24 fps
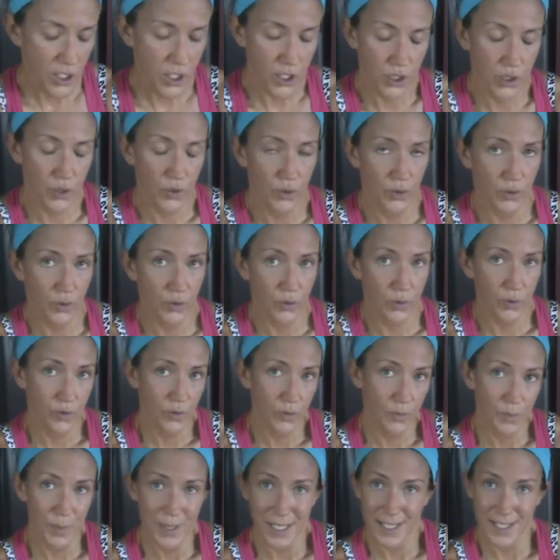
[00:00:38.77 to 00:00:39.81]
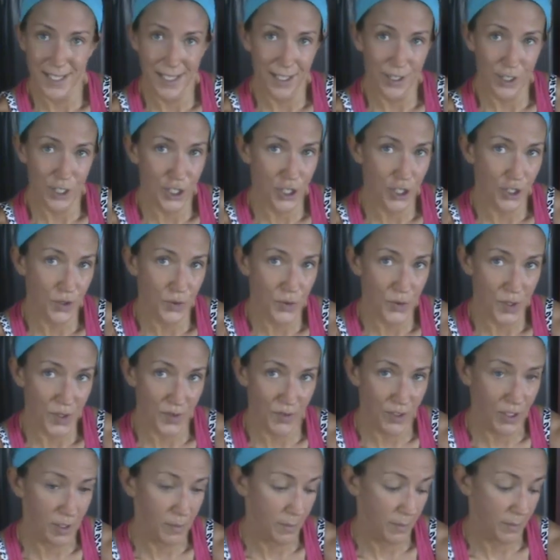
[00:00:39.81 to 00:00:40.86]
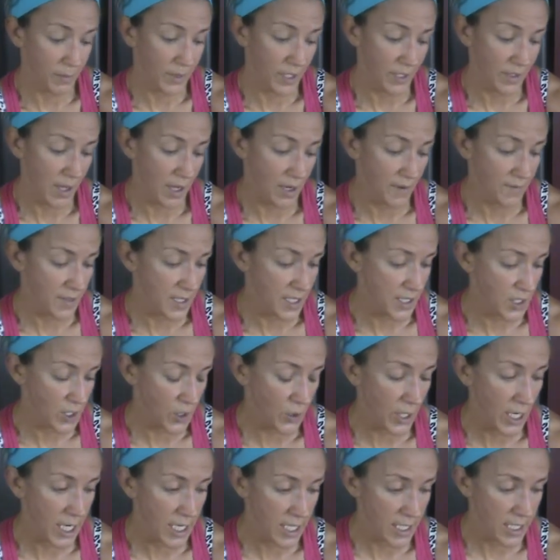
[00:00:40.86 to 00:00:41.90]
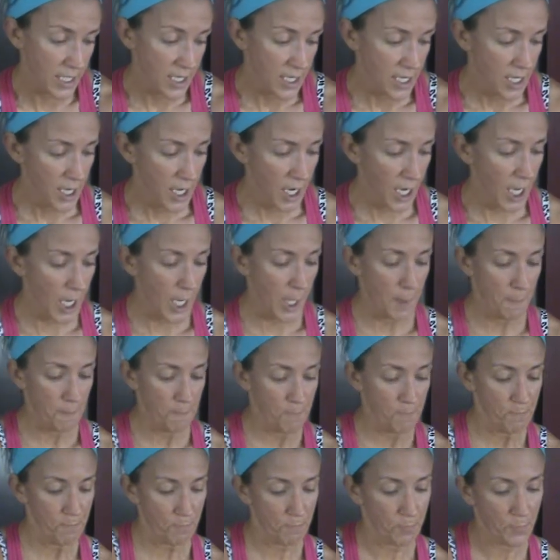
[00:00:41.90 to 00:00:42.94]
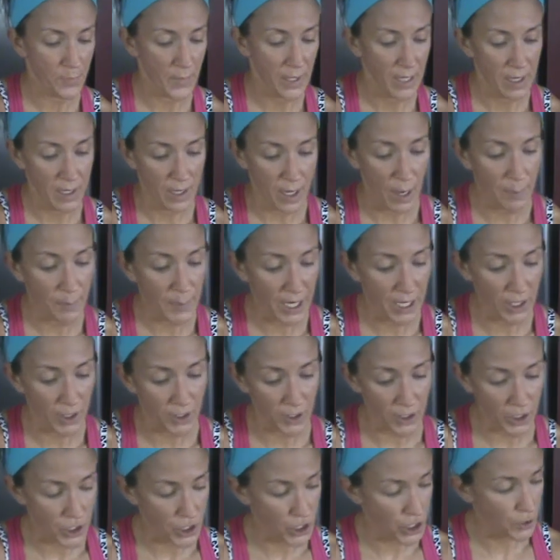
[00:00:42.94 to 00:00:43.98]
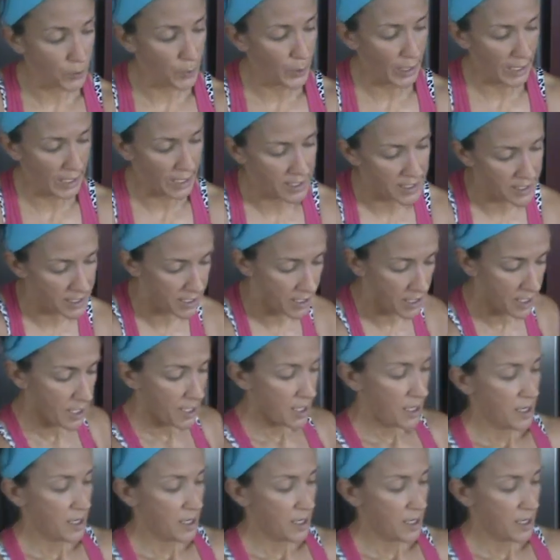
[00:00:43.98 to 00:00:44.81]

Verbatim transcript: to be sent shoes from a lot of these great um, apparel and shoe brands.